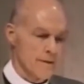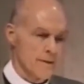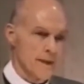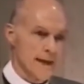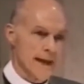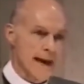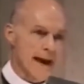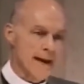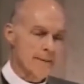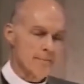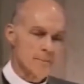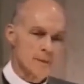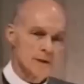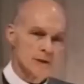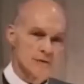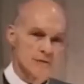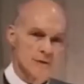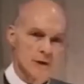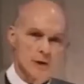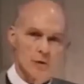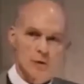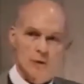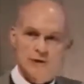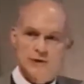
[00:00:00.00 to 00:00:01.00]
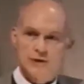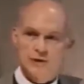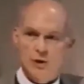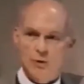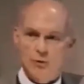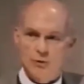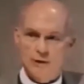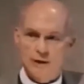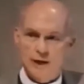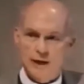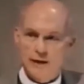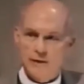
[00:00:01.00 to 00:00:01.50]
The atmosphere was so
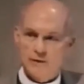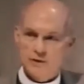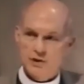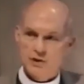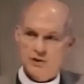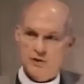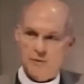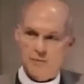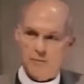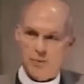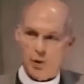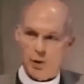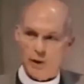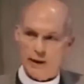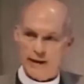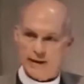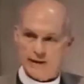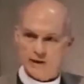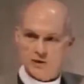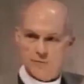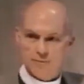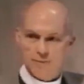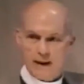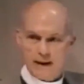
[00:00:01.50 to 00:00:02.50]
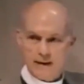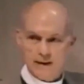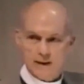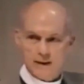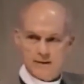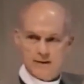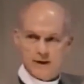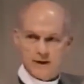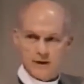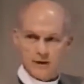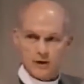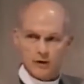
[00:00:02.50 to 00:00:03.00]
tense, the boy
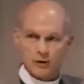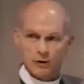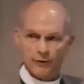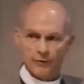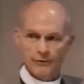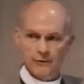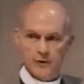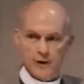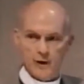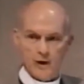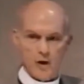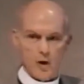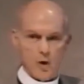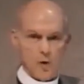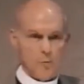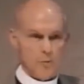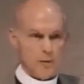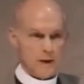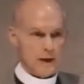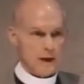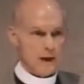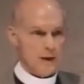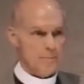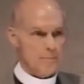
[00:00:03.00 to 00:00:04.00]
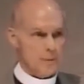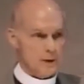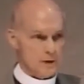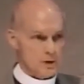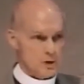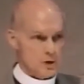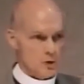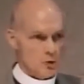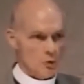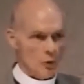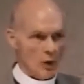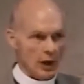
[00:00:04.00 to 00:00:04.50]
expected the earth to open up
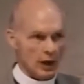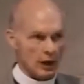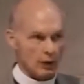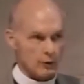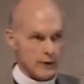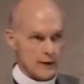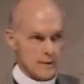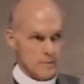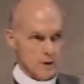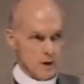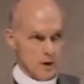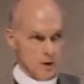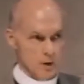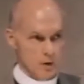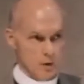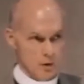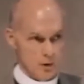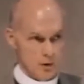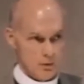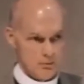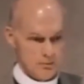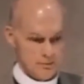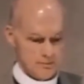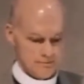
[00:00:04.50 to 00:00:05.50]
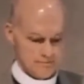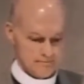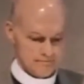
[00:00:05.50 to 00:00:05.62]
and swallow him whole.